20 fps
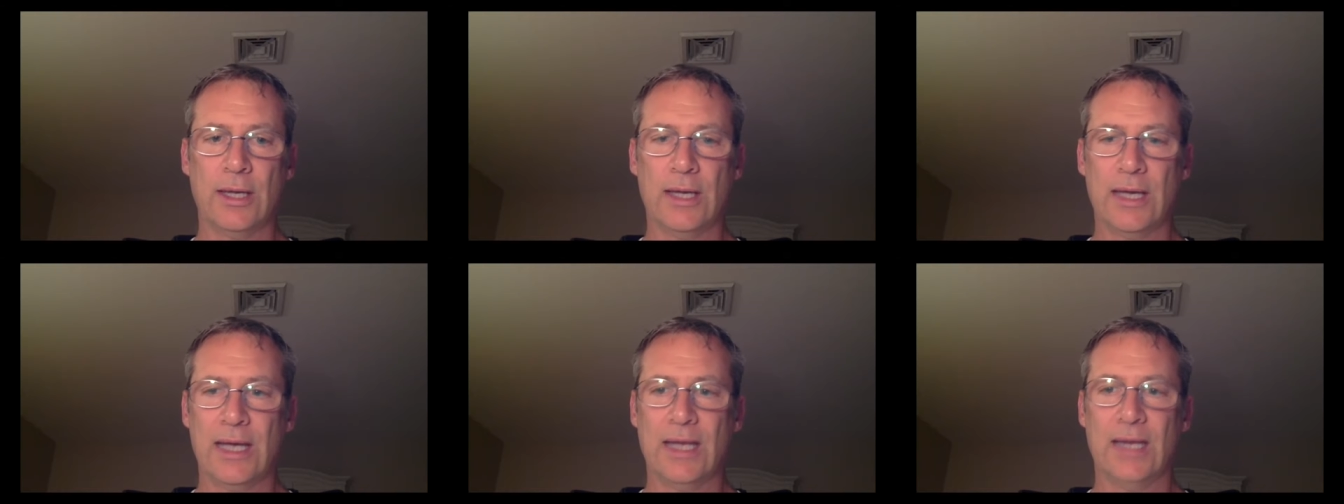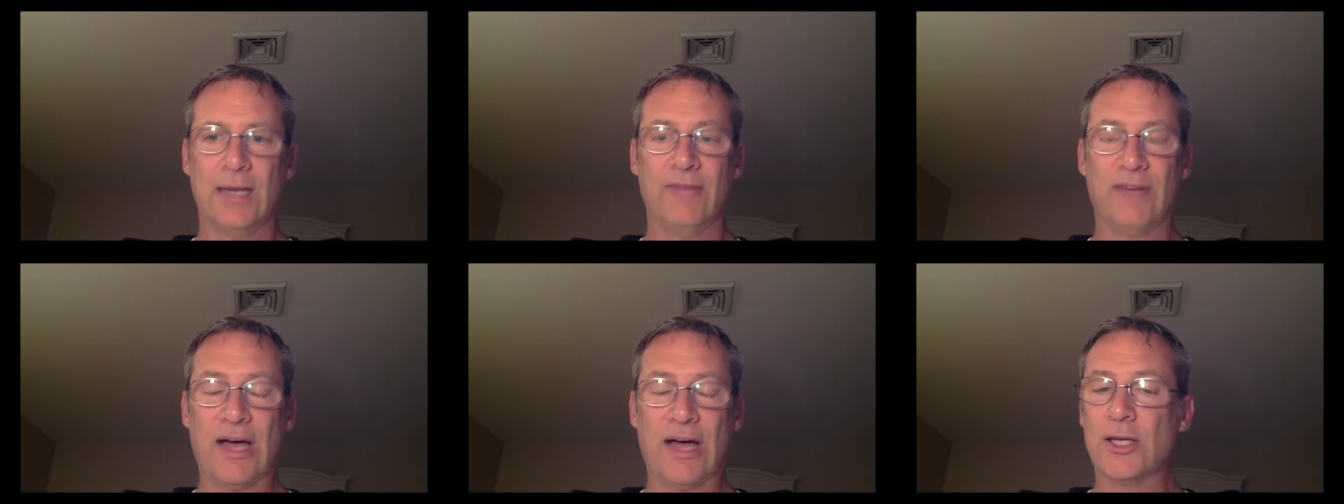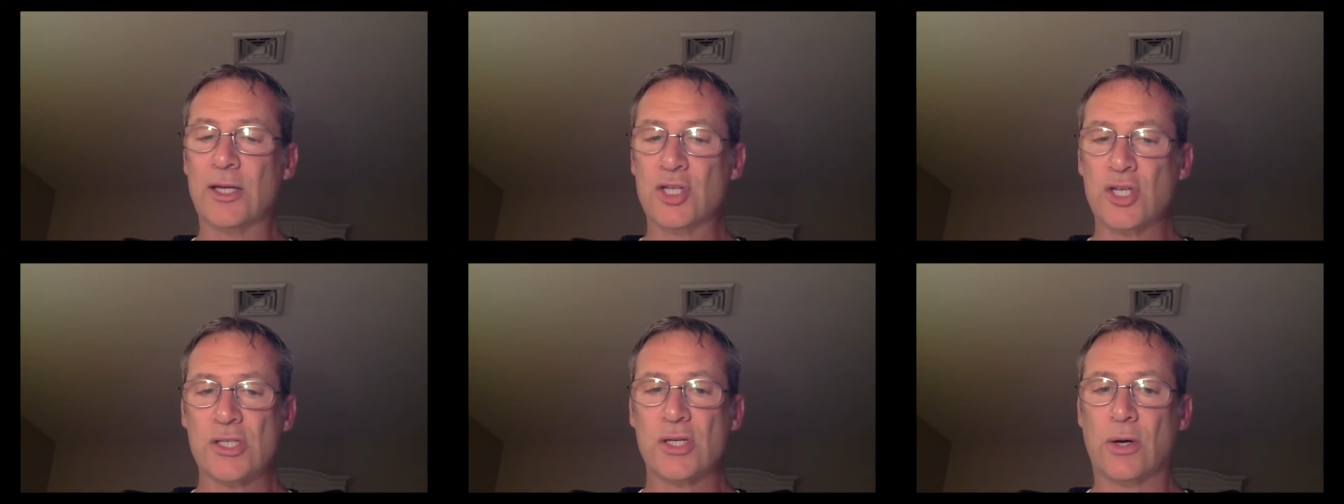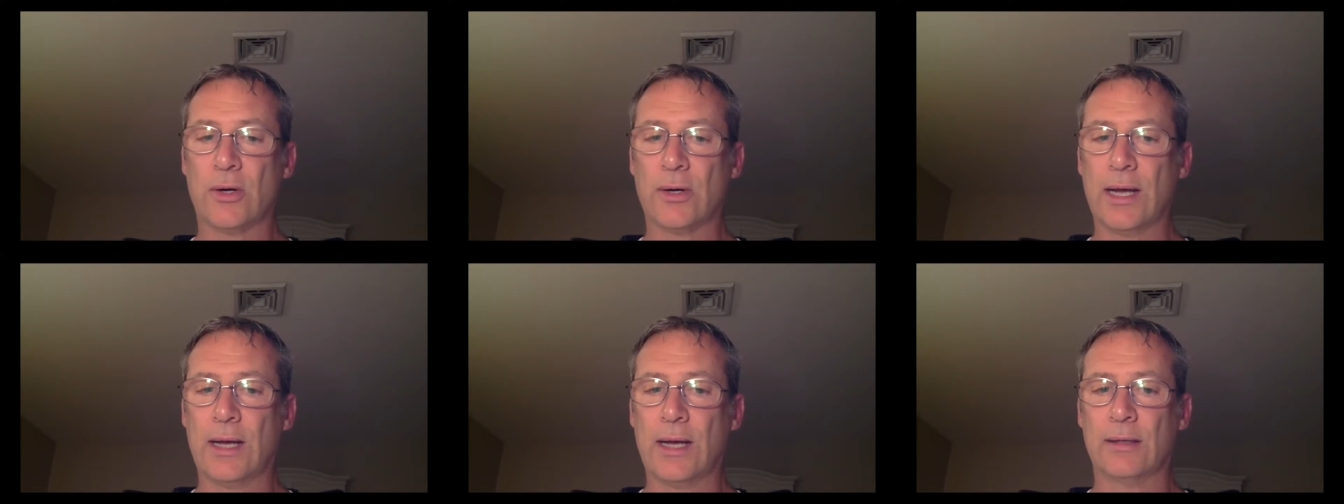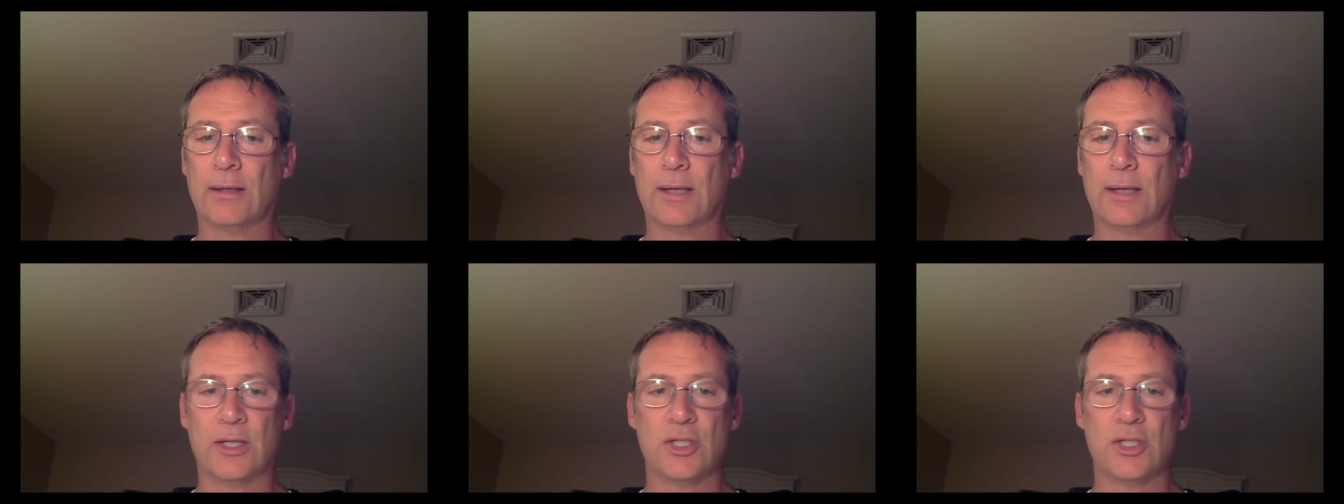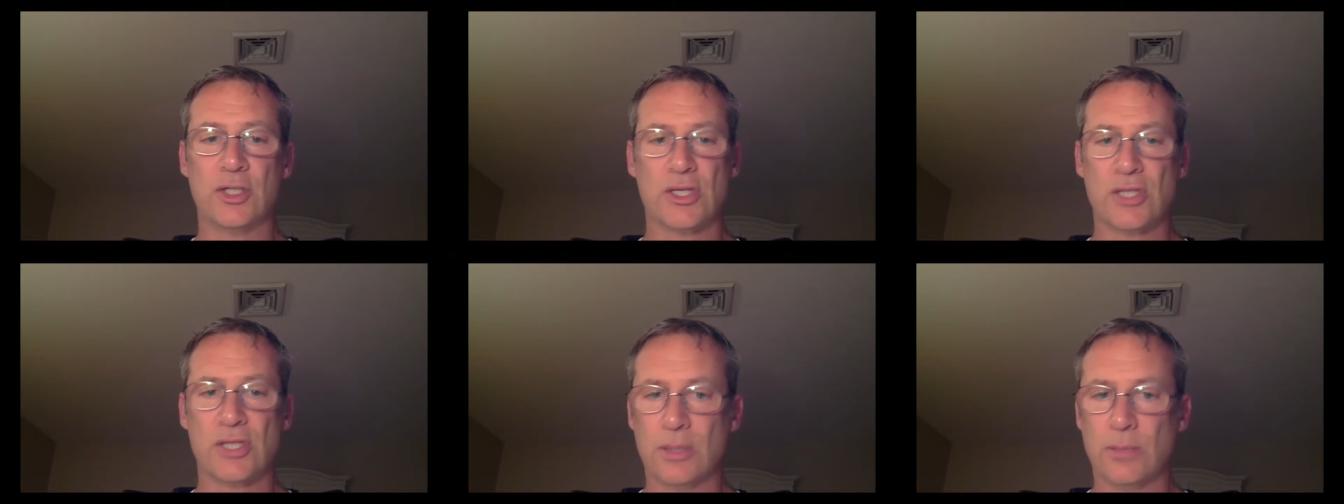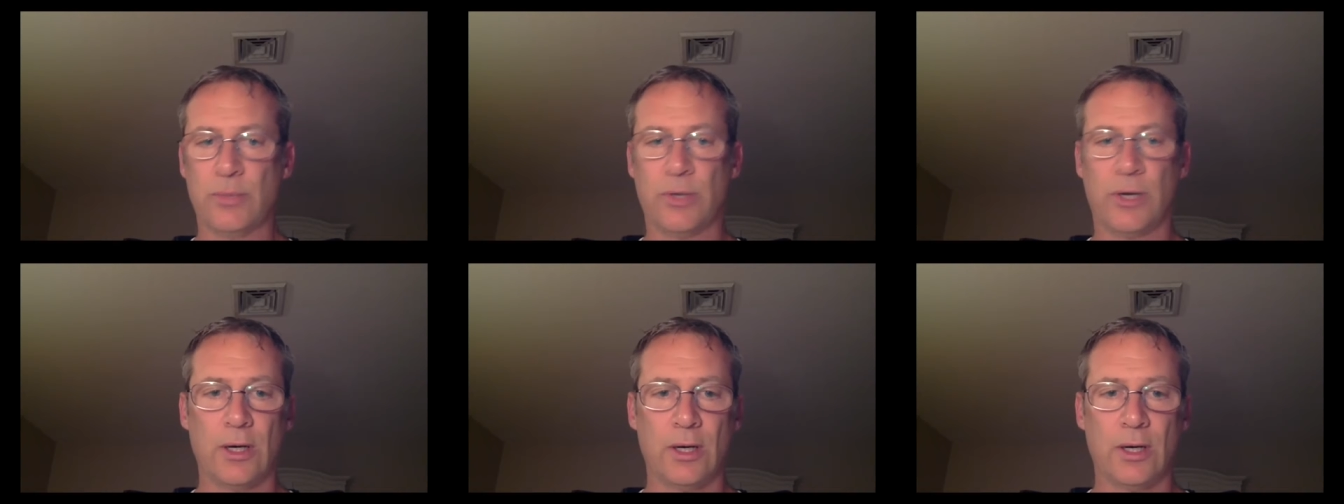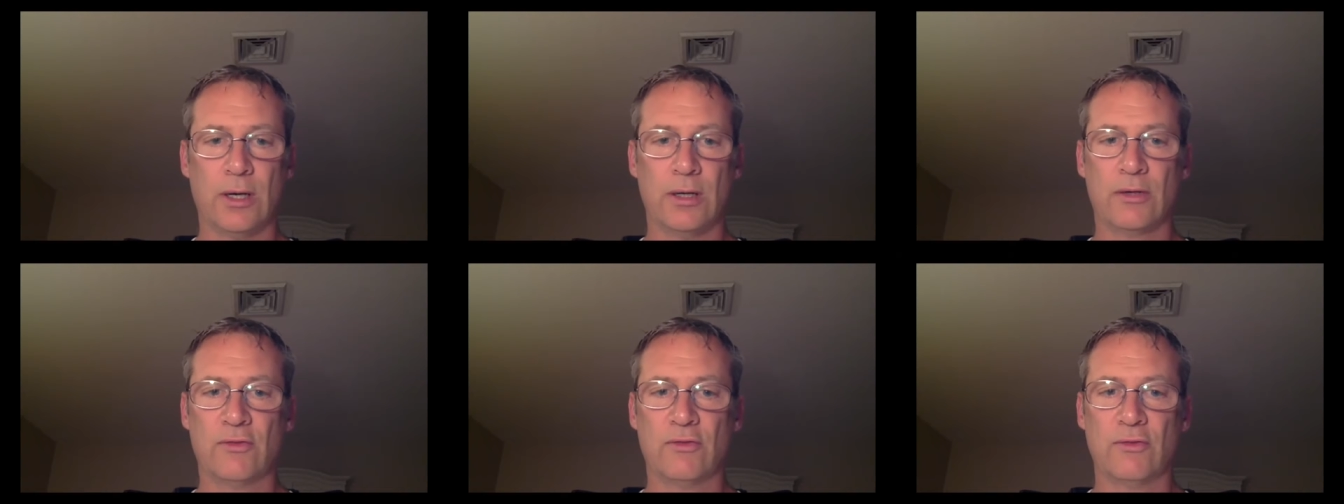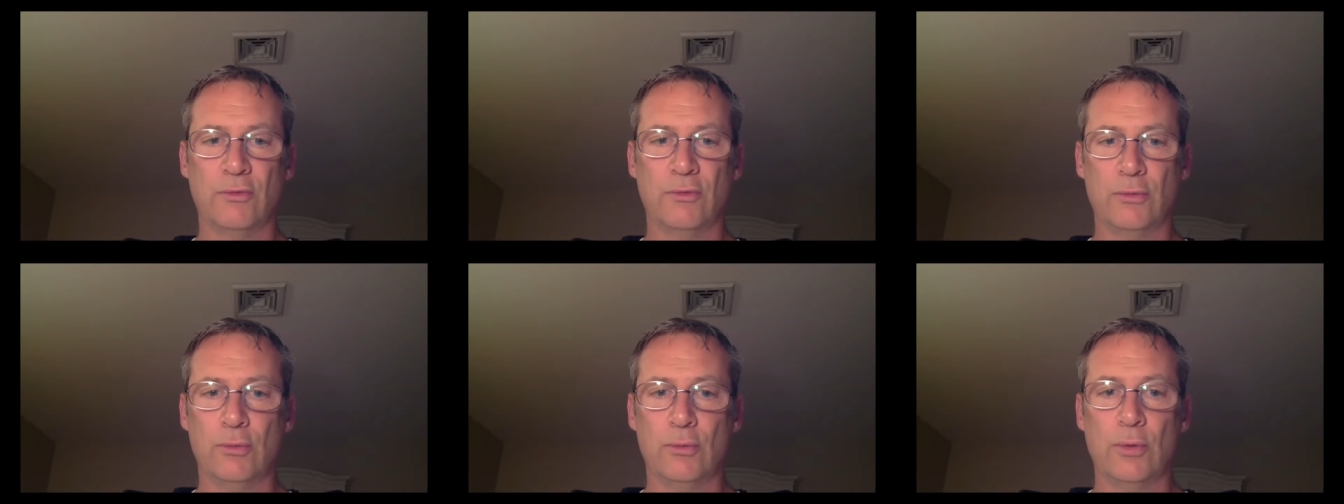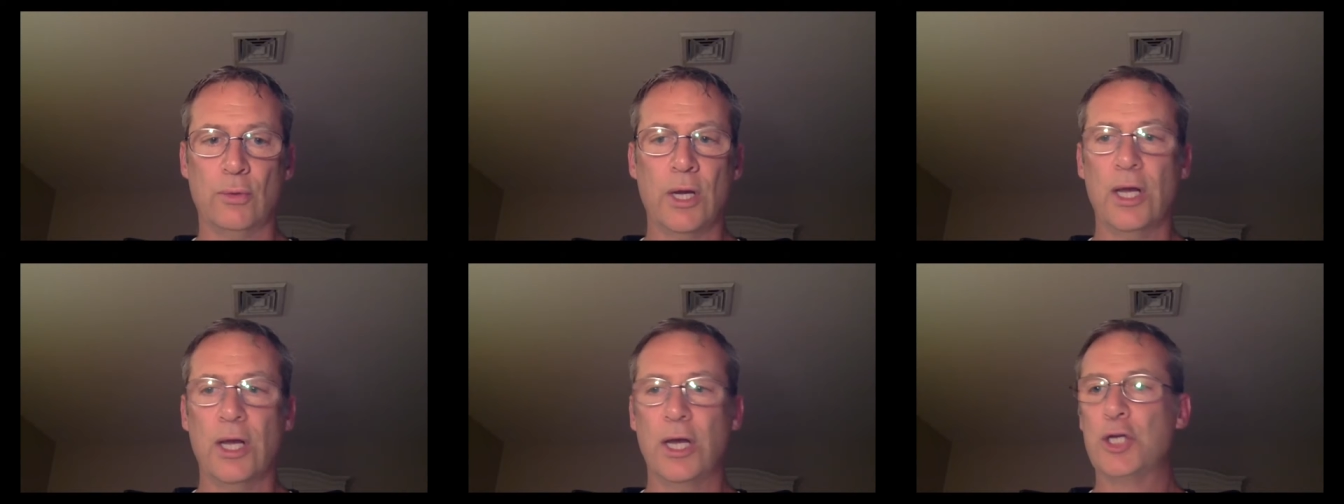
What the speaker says: And if I had just gone out and got Justin Parks to